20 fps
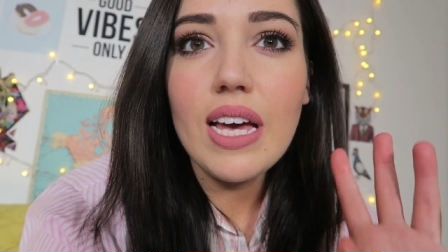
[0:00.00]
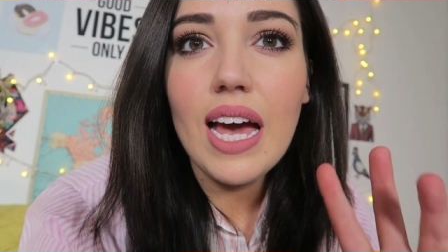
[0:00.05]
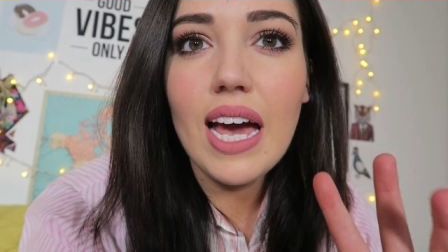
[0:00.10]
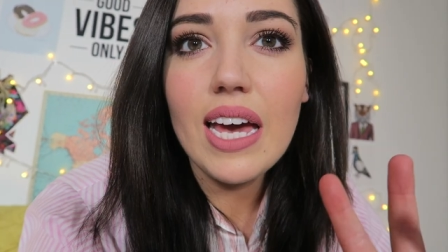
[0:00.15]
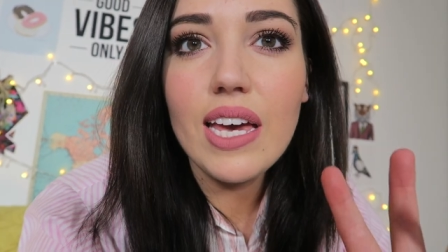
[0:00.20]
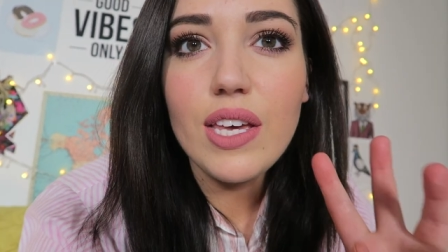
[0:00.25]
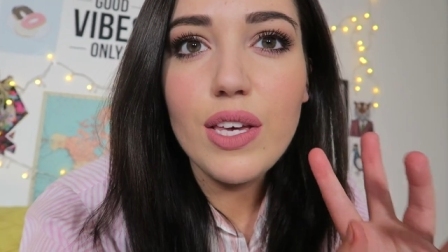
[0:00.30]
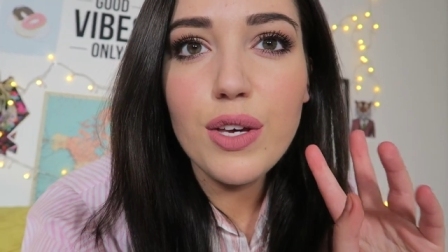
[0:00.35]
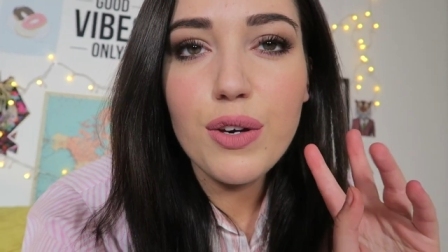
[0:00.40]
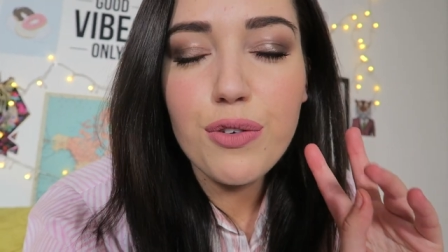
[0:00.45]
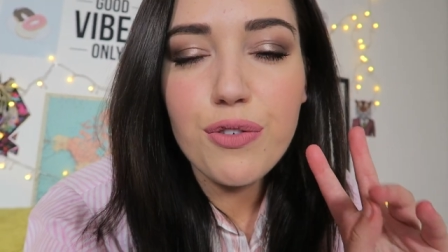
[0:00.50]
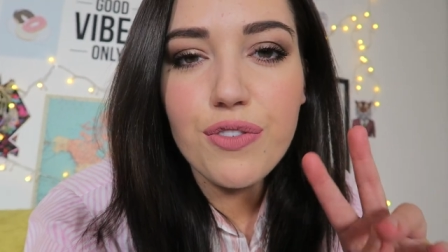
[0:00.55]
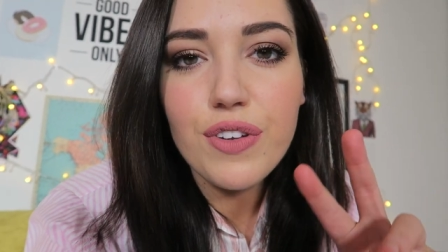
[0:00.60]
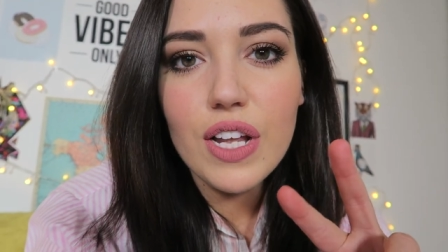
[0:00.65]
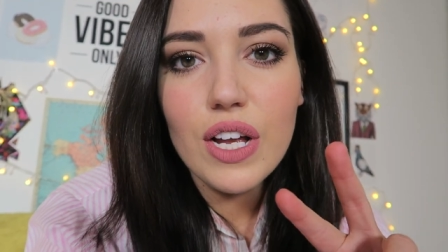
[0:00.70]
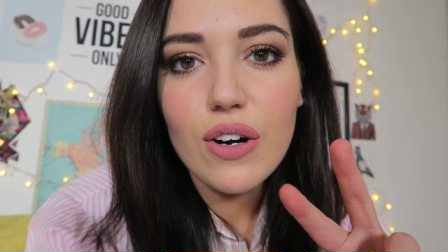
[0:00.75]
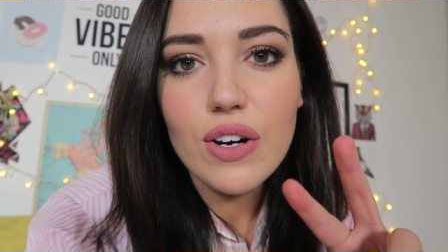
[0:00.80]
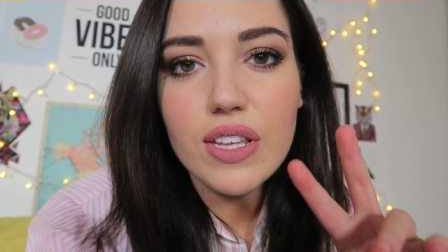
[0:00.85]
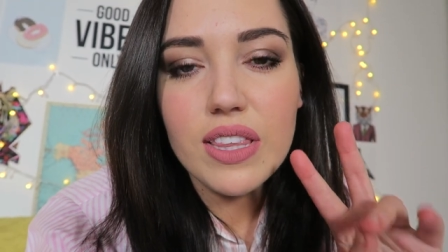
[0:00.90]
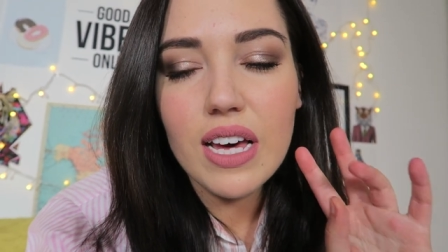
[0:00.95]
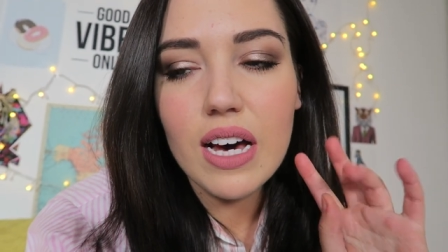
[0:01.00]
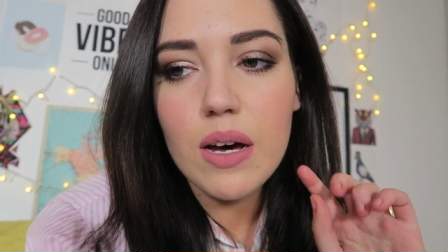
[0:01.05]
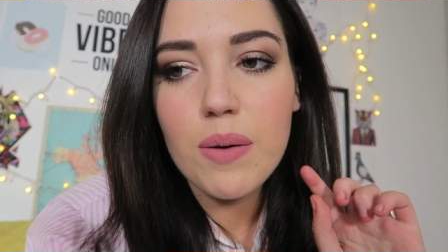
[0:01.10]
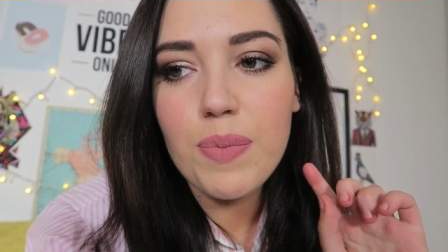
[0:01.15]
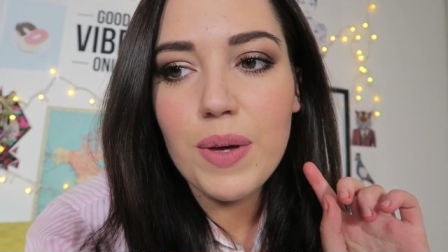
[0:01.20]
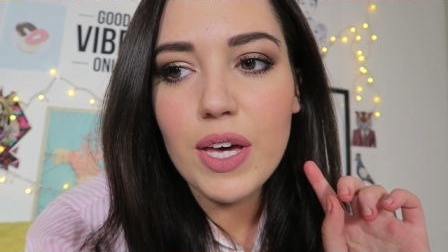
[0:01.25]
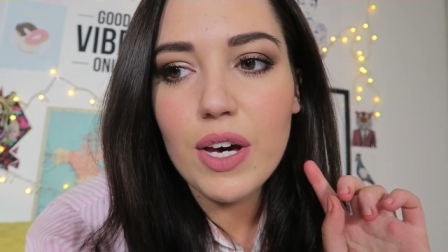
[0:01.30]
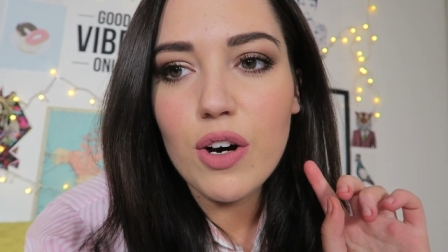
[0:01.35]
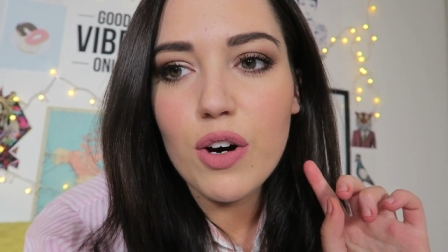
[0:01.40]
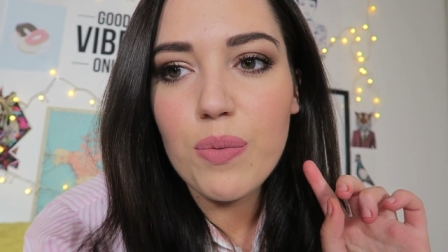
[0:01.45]
Hey You vlog that'll
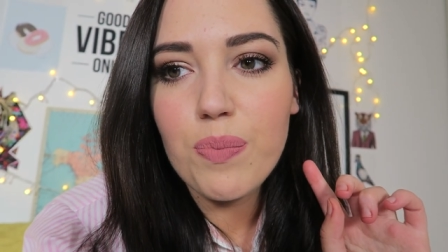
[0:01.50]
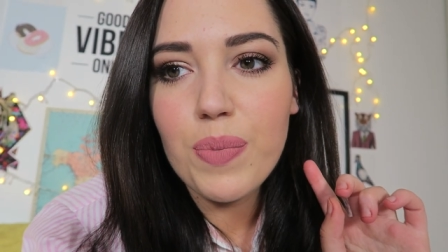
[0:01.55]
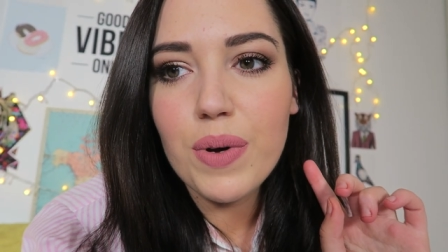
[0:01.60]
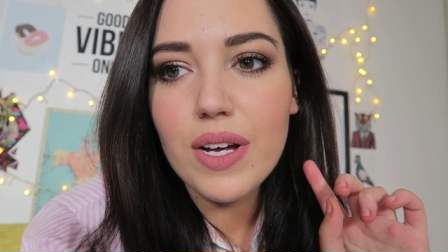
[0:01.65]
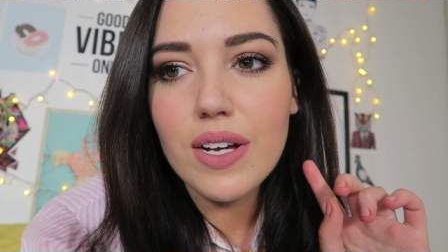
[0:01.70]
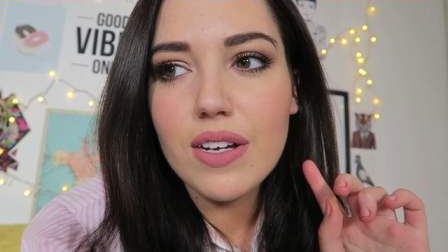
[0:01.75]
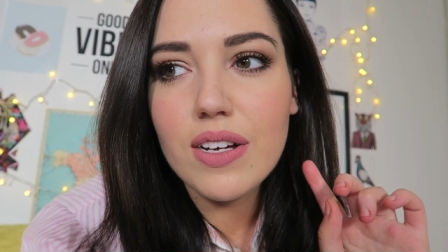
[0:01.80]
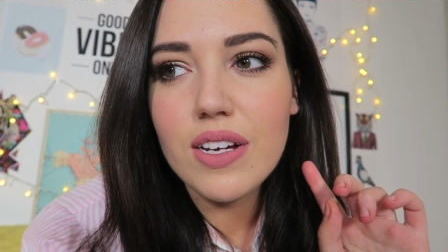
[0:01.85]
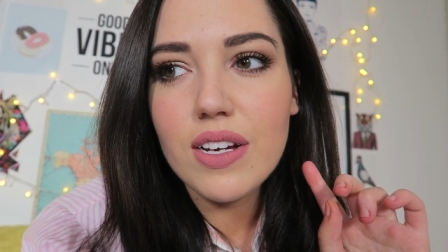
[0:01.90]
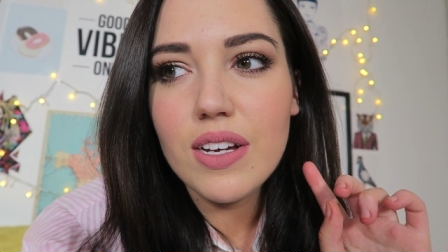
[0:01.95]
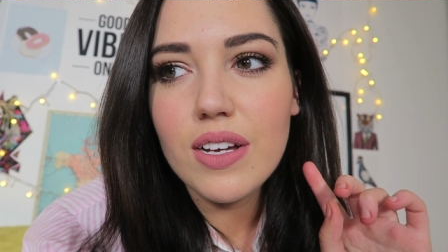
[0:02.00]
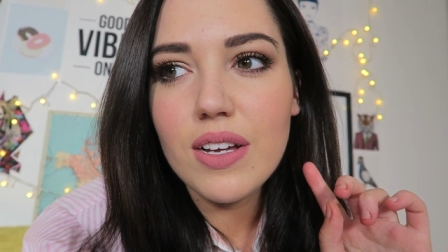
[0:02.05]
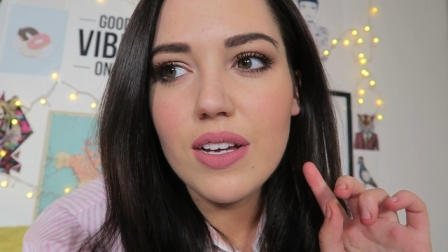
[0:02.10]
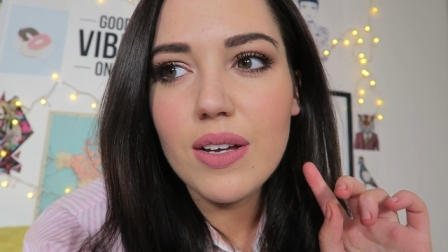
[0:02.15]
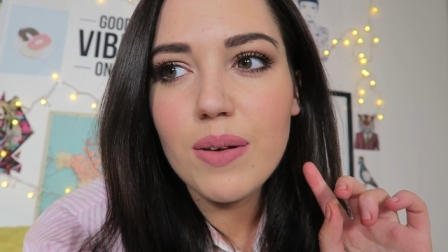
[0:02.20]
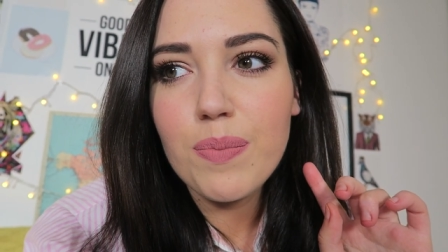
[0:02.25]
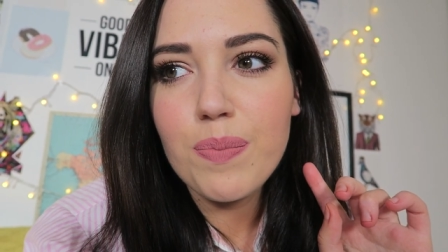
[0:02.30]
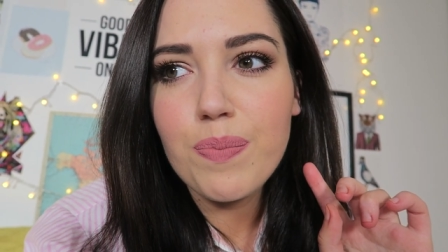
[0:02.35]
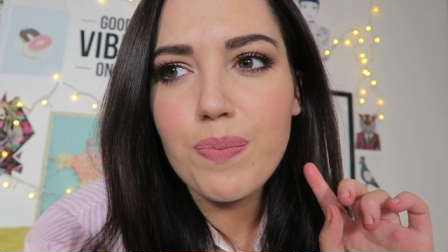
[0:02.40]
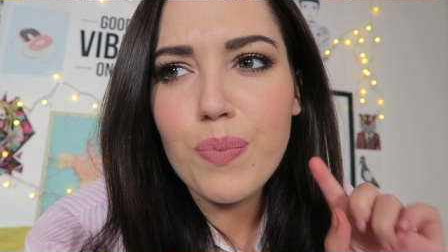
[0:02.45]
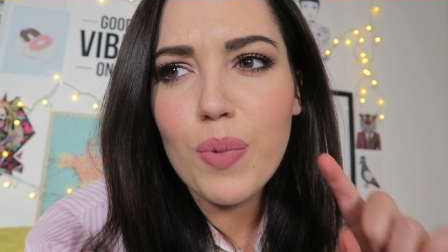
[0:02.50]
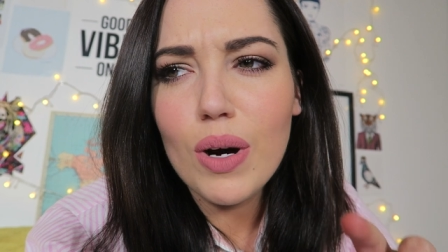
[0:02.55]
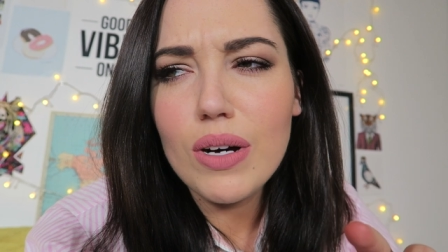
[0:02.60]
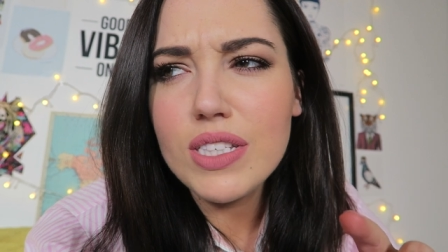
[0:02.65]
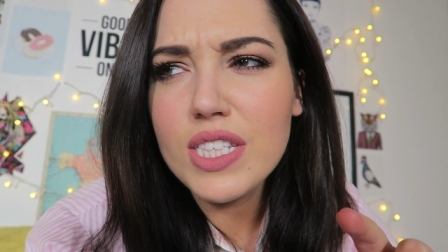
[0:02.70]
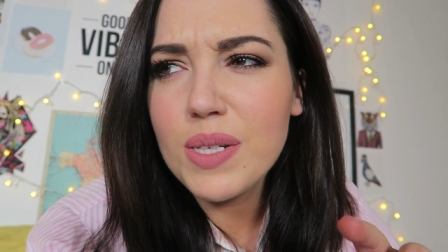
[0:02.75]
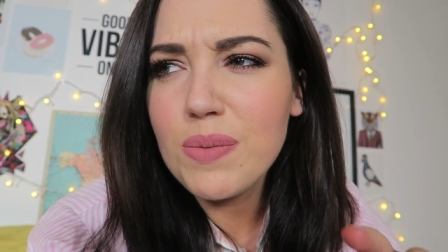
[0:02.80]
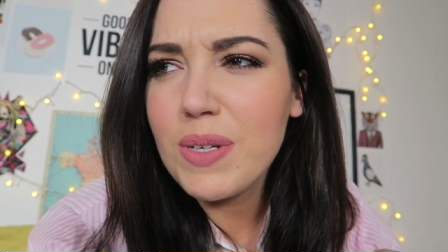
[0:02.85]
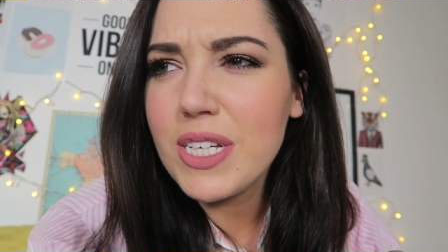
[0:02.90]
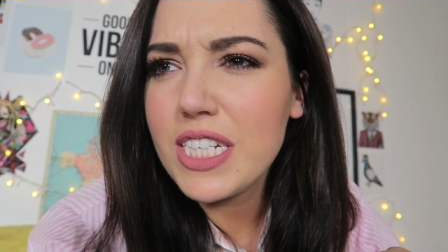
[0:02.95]
be up
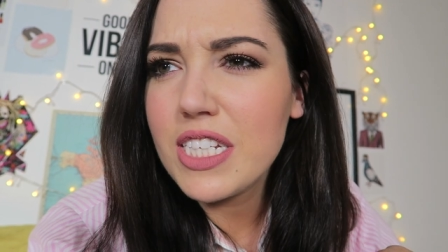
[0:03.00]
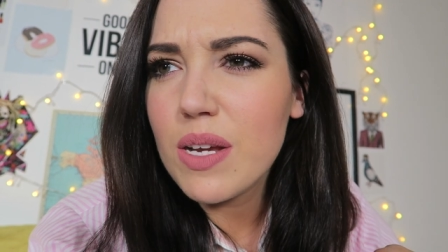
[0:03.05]
possibly